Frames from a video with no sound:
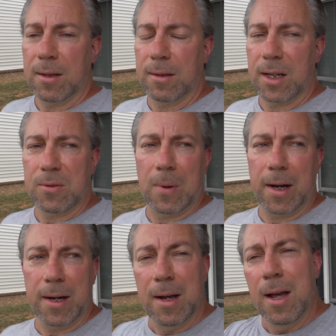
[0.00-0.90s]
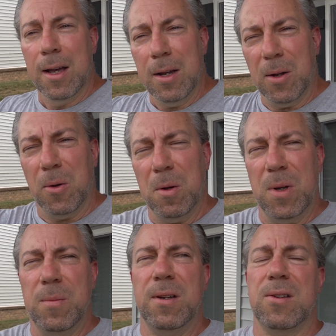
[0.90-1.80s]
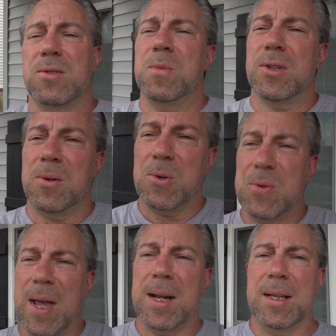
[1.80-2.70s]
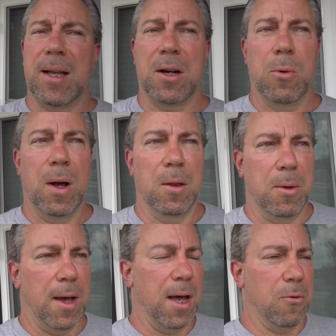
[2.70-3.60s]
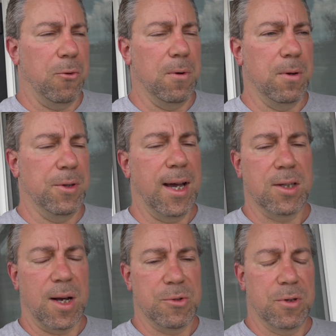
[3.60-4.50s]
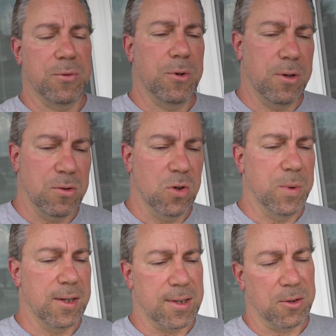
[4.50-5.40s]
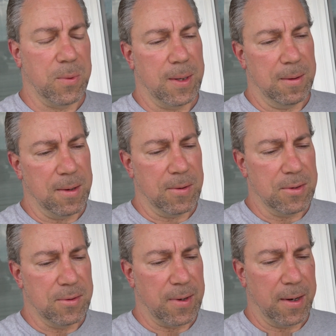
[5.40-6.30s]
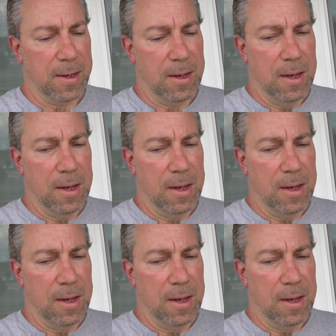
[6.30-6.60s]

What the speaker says: And that's why, maybe it's misunderstanding, like, well, you have tank tops just for YouTube, but that's not the way it is. It's like